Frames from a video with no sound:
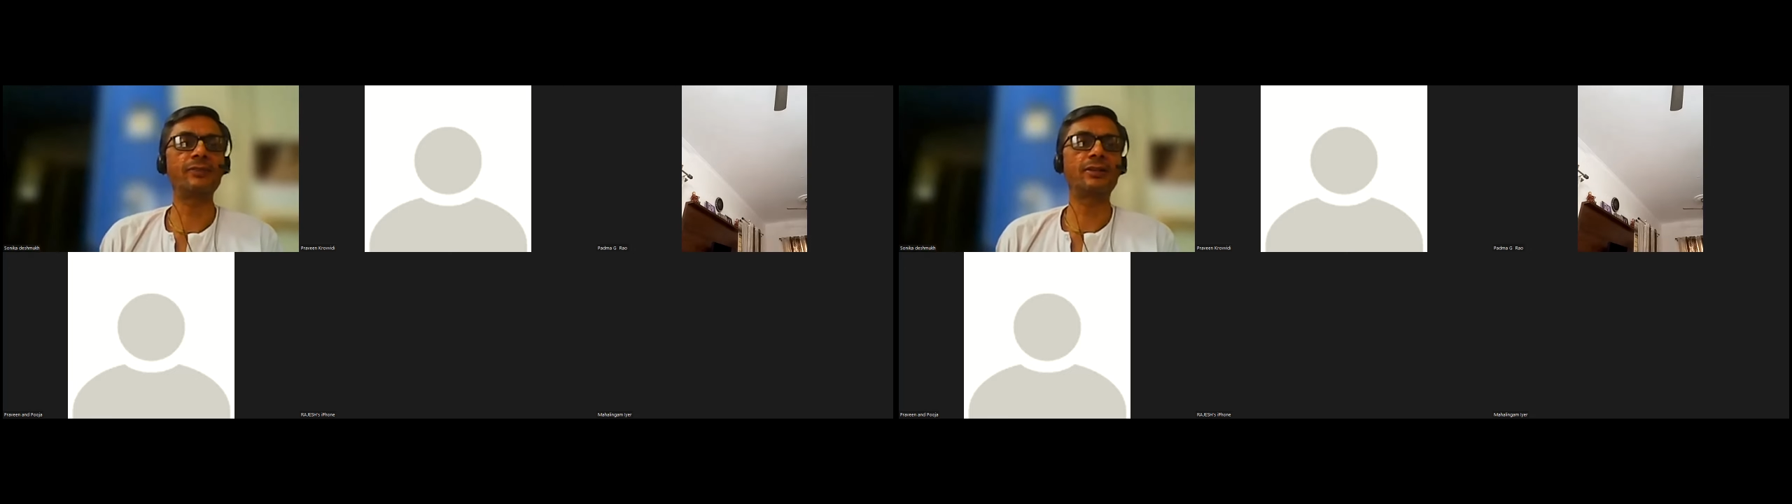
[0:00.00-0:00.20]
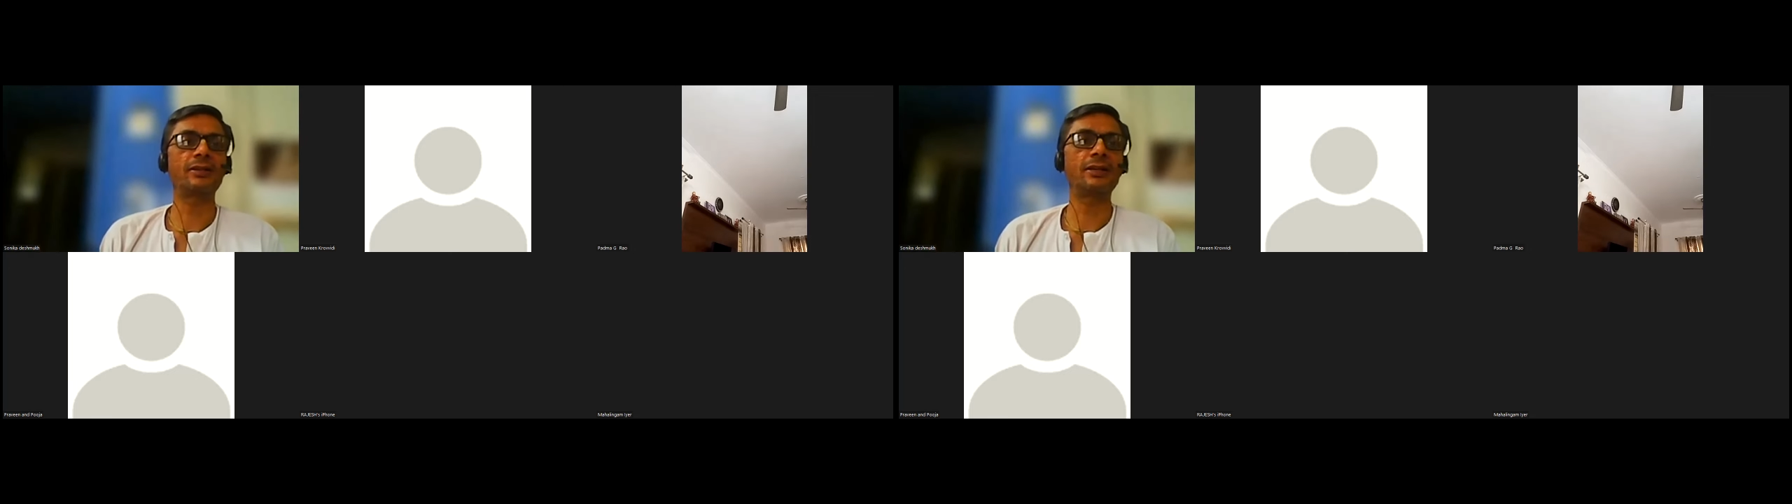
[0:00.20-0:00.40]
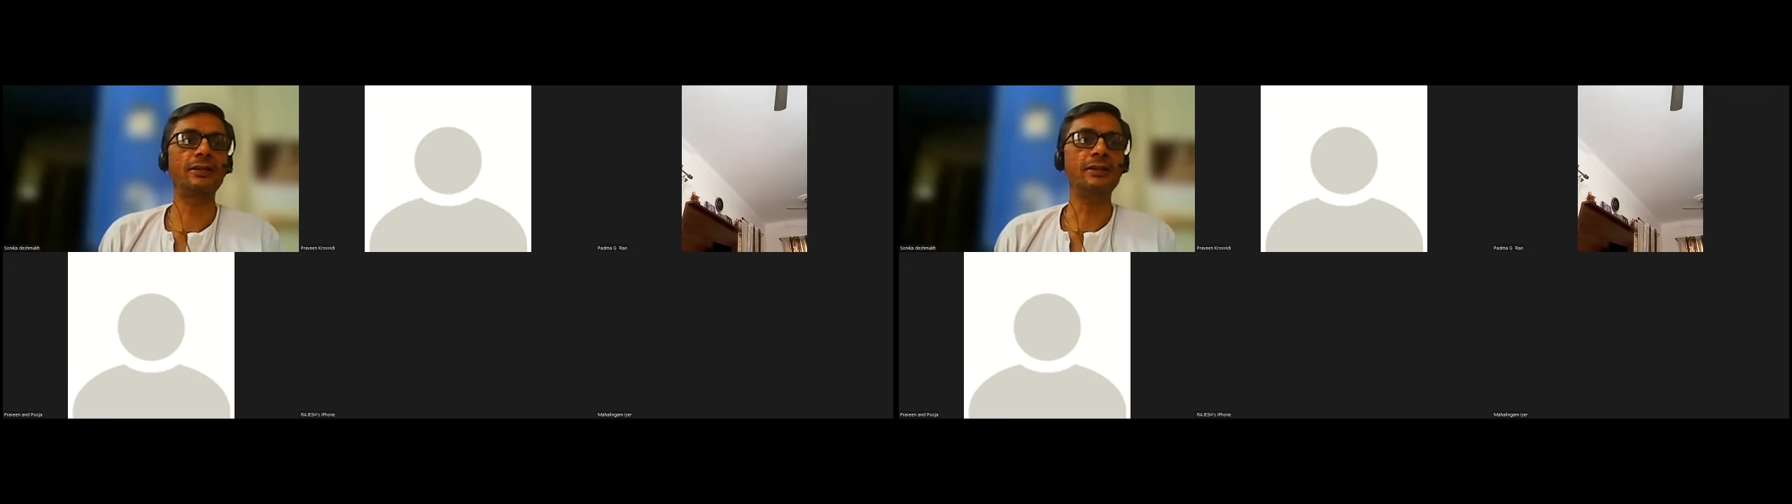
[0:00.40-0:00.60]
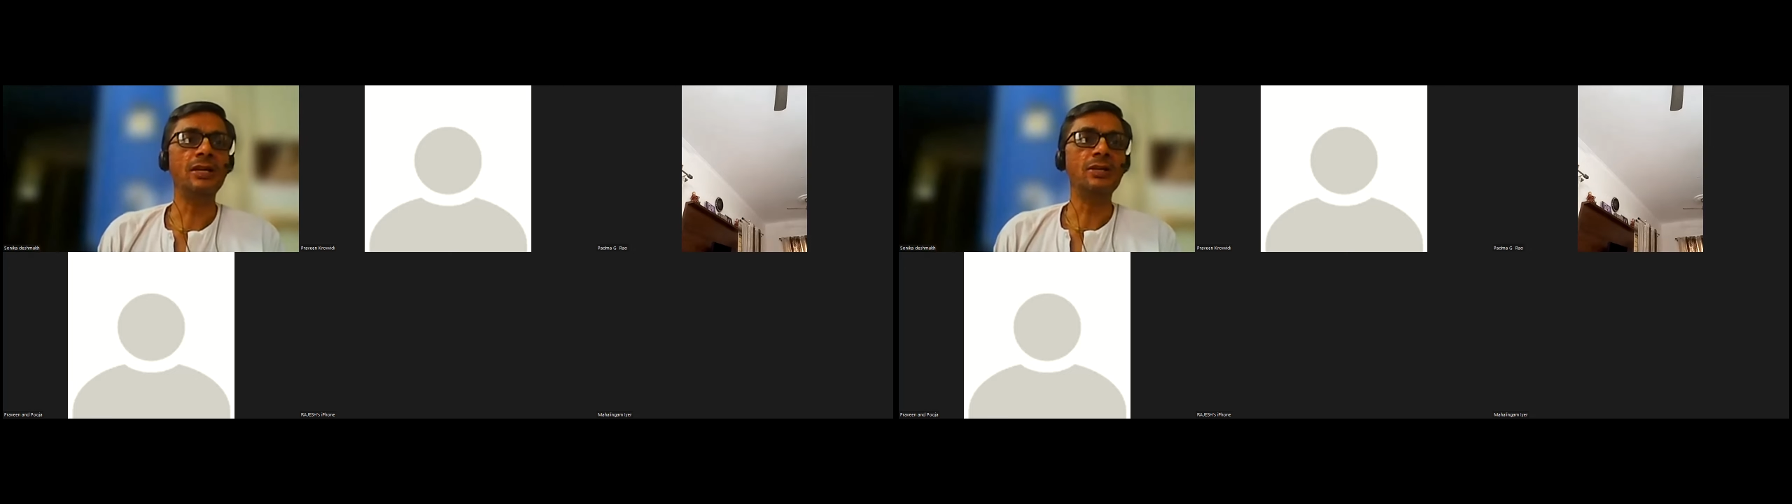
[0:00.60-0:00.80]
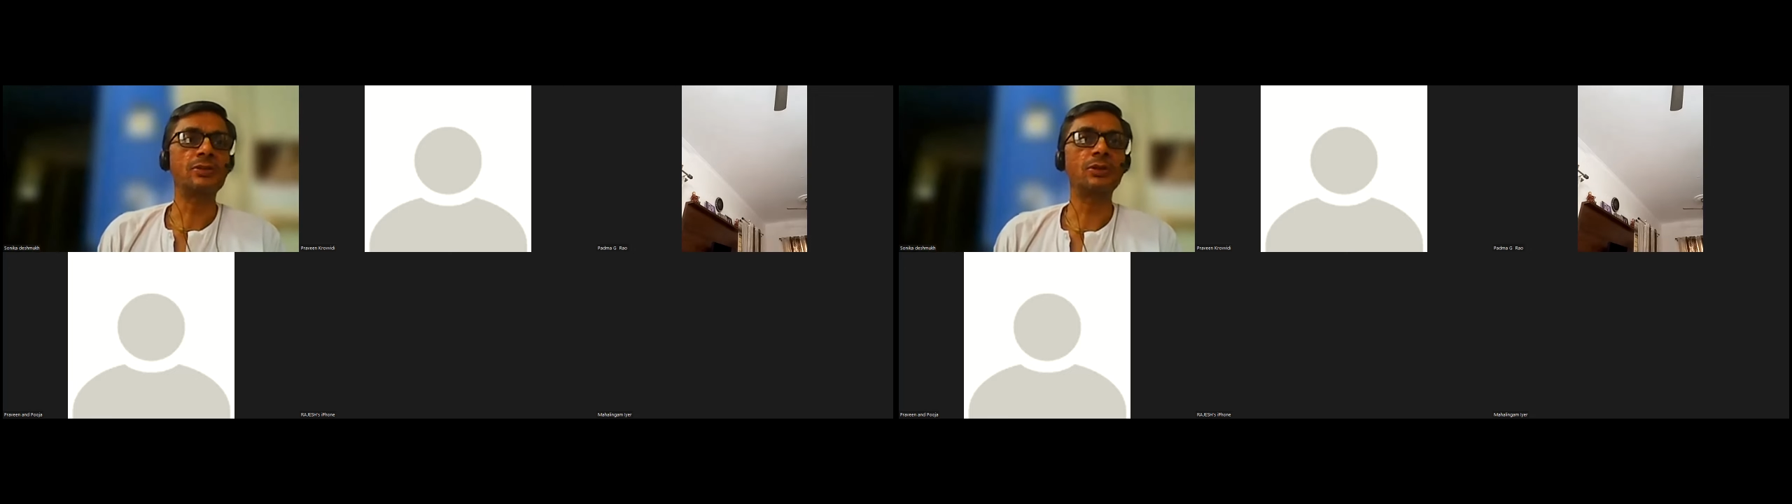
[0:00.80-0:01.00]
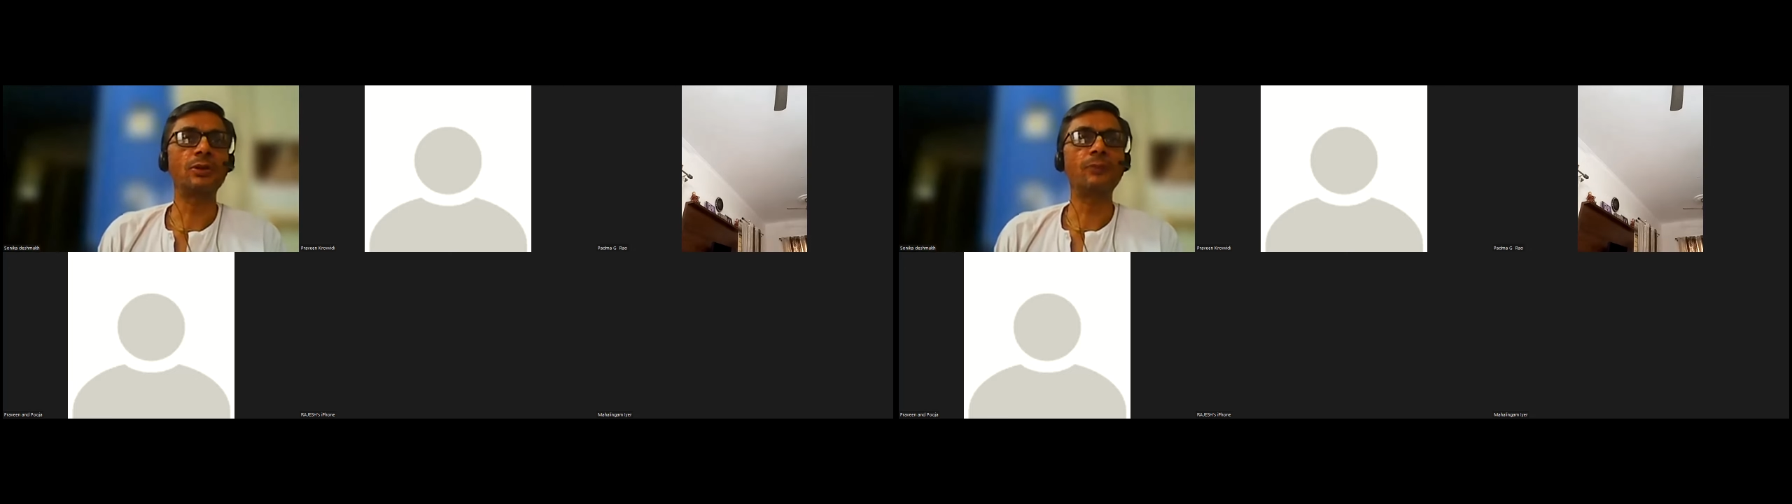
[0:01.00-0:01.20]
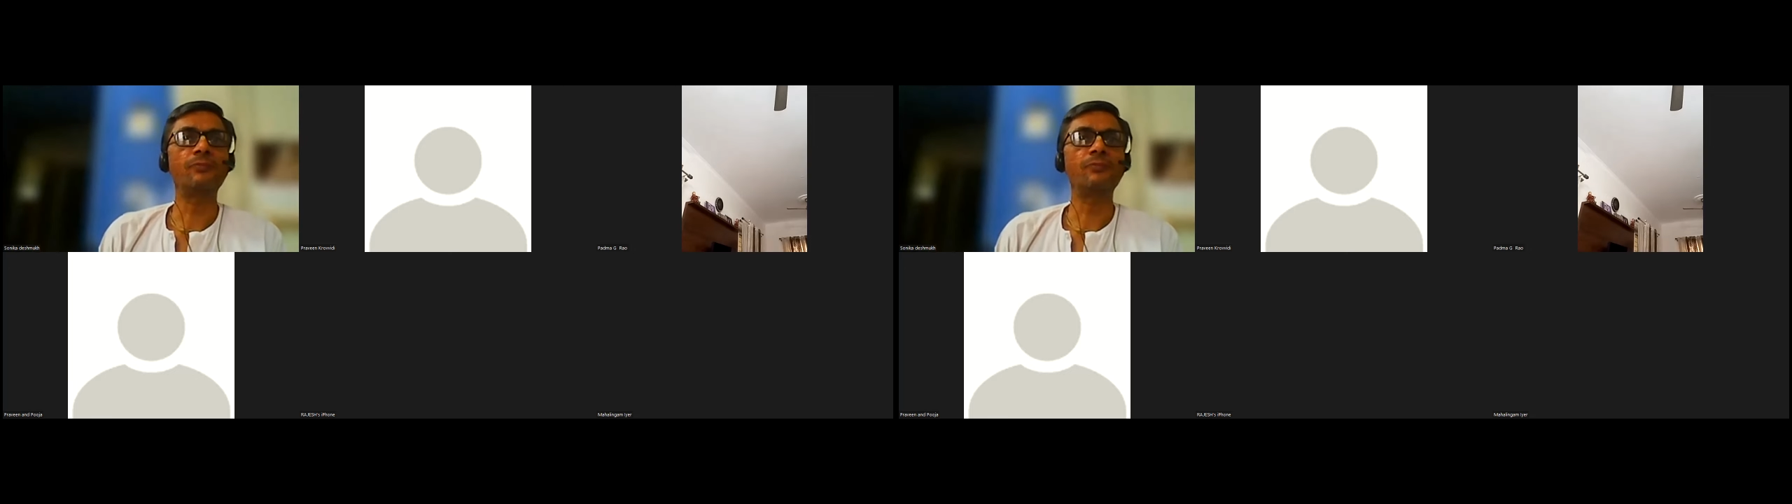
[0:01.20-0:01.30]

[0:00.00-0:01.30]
right? So